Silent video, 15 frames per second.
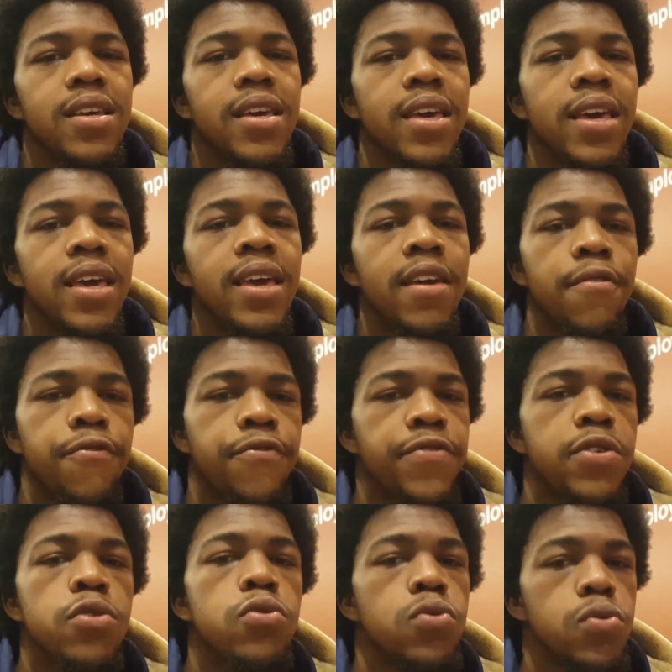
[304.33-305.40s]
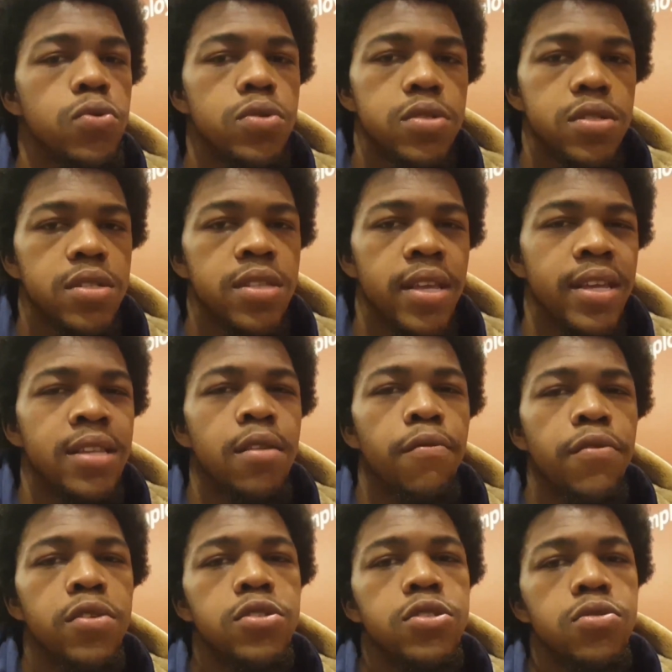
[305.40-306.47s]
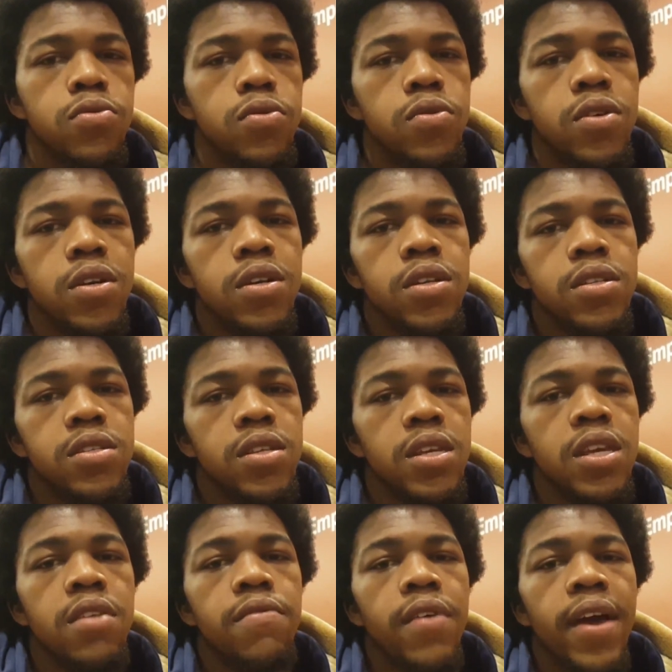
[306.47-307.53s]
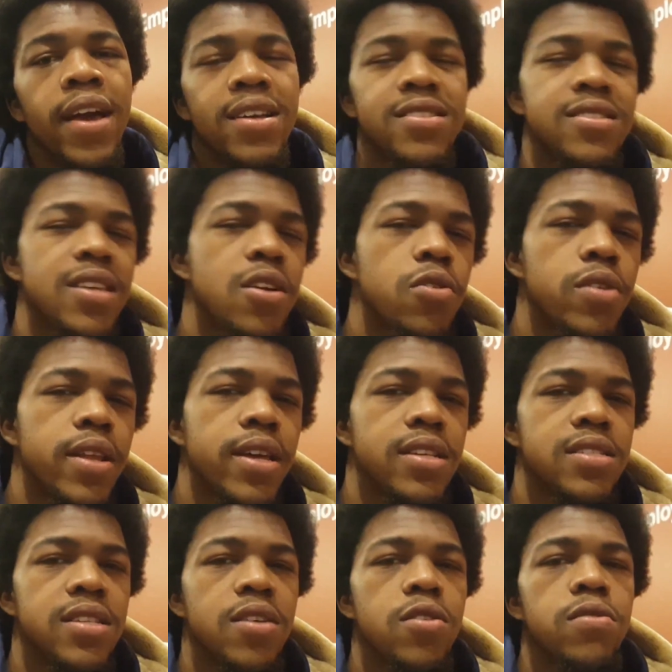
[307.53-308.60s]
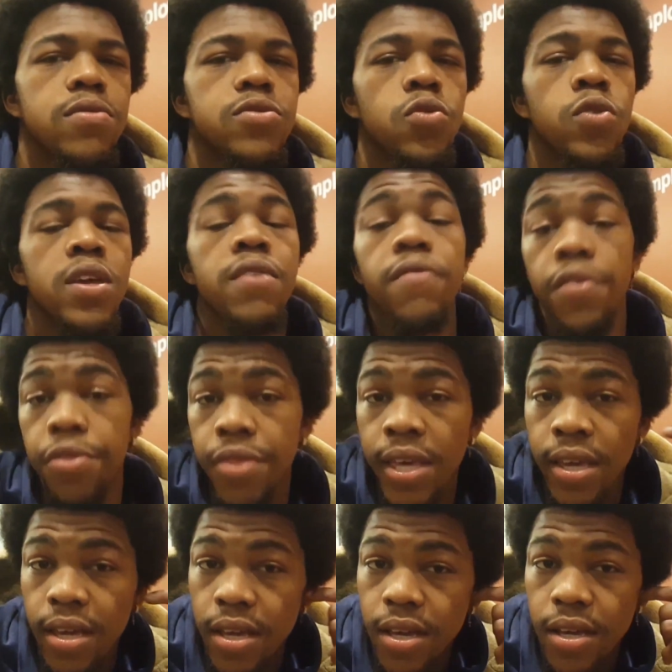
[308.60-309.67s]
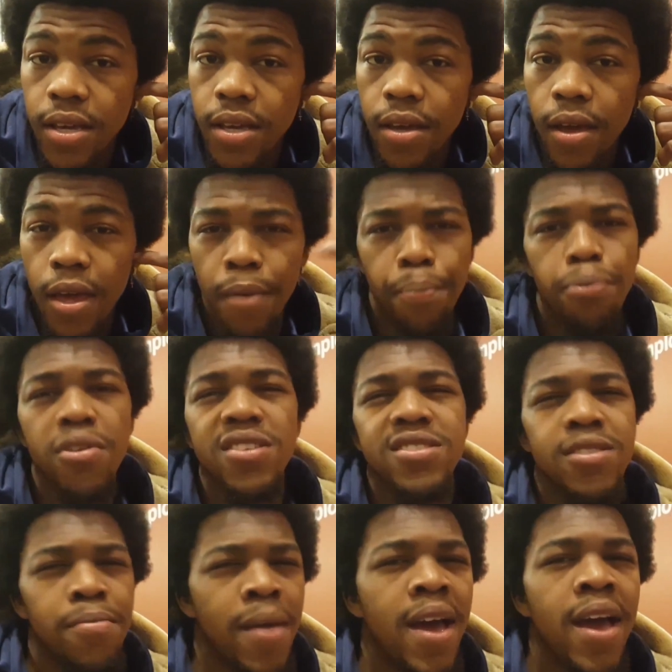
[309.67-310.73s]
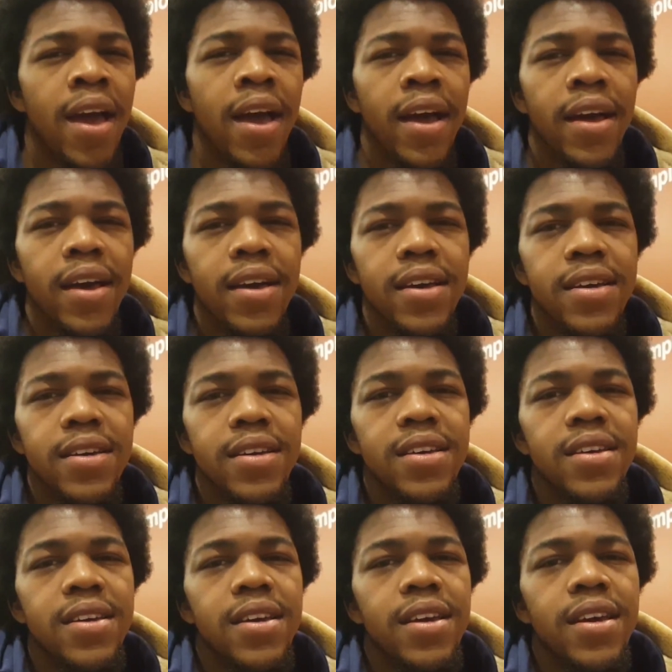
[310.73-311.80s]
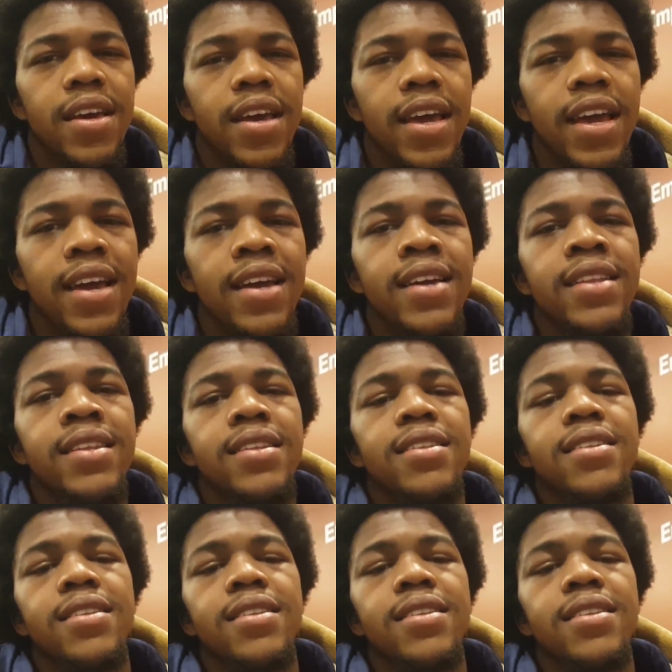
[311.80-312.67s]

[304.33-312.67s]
it fuels the individual to either excel themselves or even think. It pricks the mind. And